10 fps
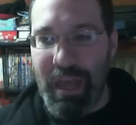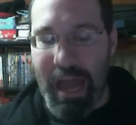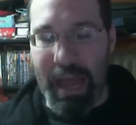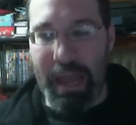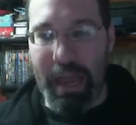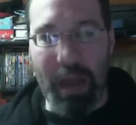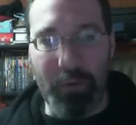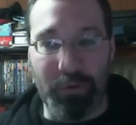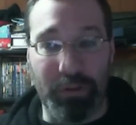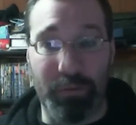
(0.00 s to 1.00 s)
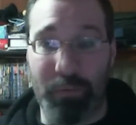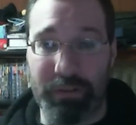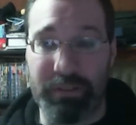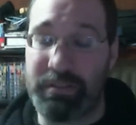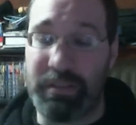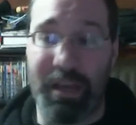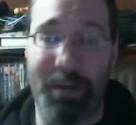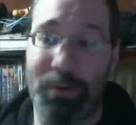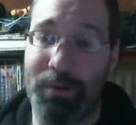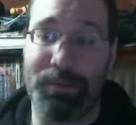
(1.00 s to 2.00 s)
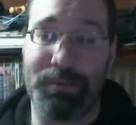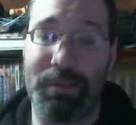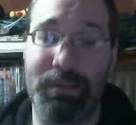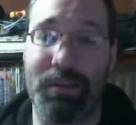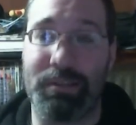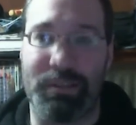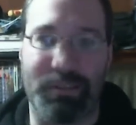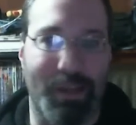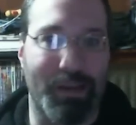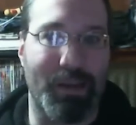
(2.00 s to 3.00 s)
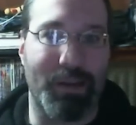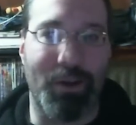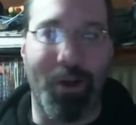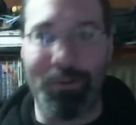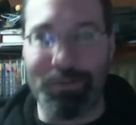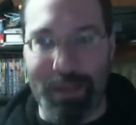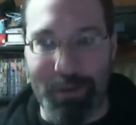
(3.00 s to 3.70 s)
I really want to see how well this thing does. It's $99.